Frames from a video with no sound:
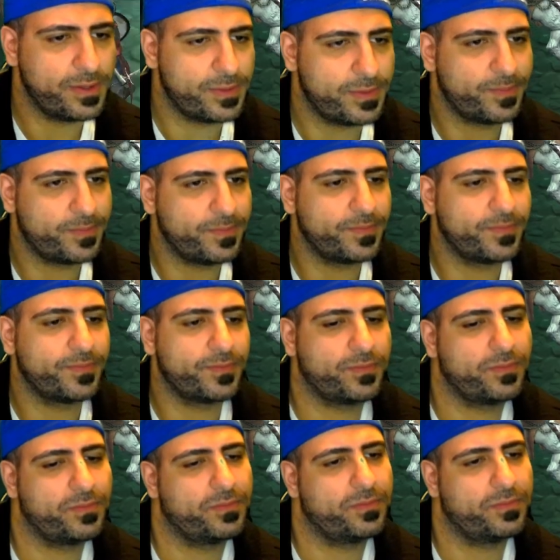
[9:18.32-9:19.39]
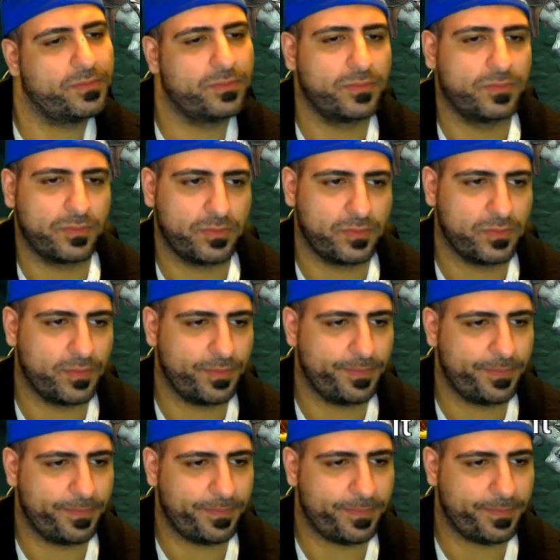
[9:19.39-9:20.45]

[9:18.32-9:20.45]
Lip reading: (no one is talking)